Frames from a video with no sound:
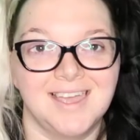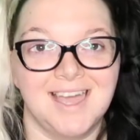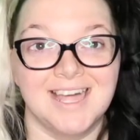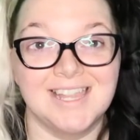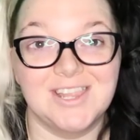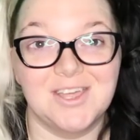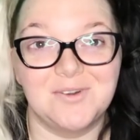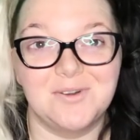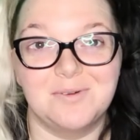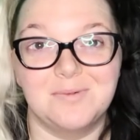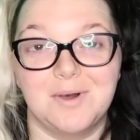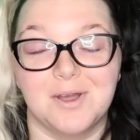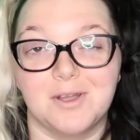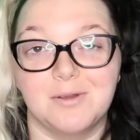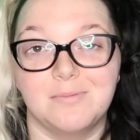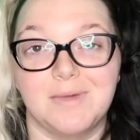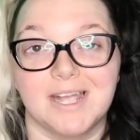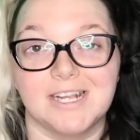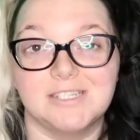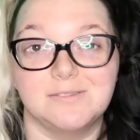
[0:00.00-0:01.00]
Hello and
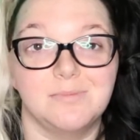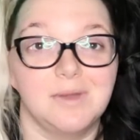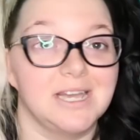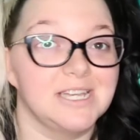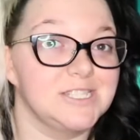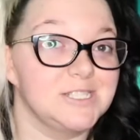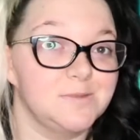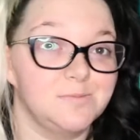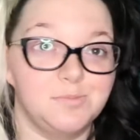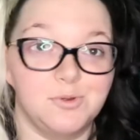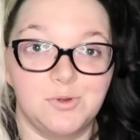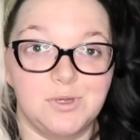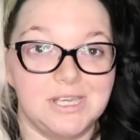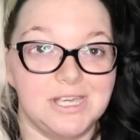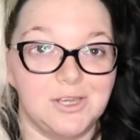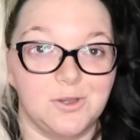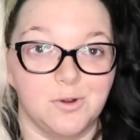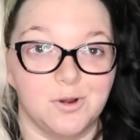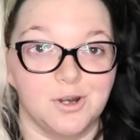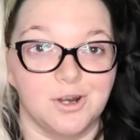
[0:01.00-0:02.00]
welcome back to my
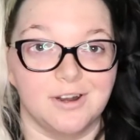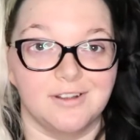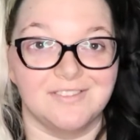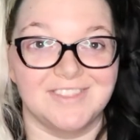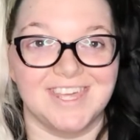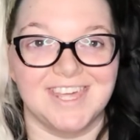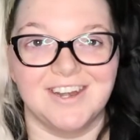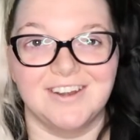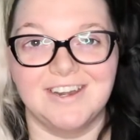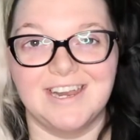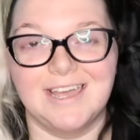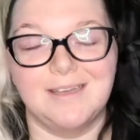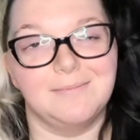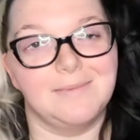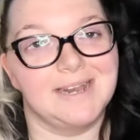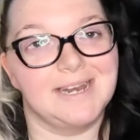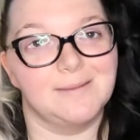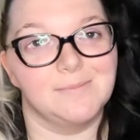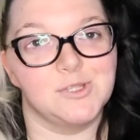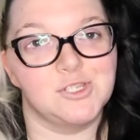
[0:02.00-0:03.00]
spooky corner of the internet.
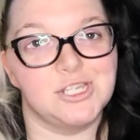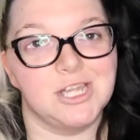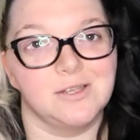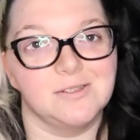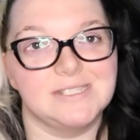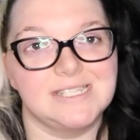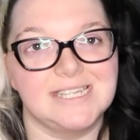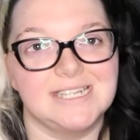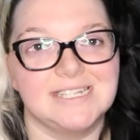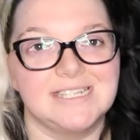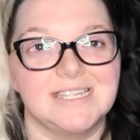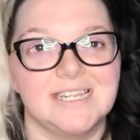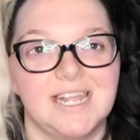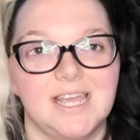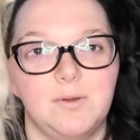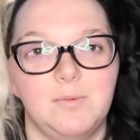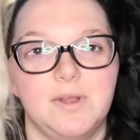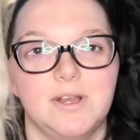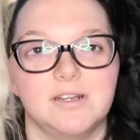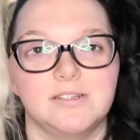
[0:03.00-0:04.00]
My name is Chelsea and
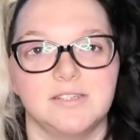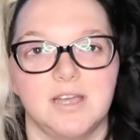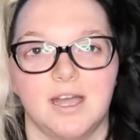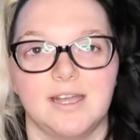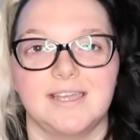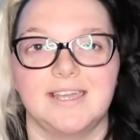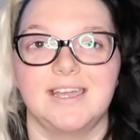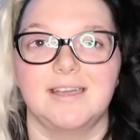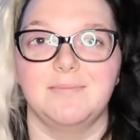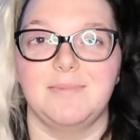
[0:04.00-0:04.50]
today we are talking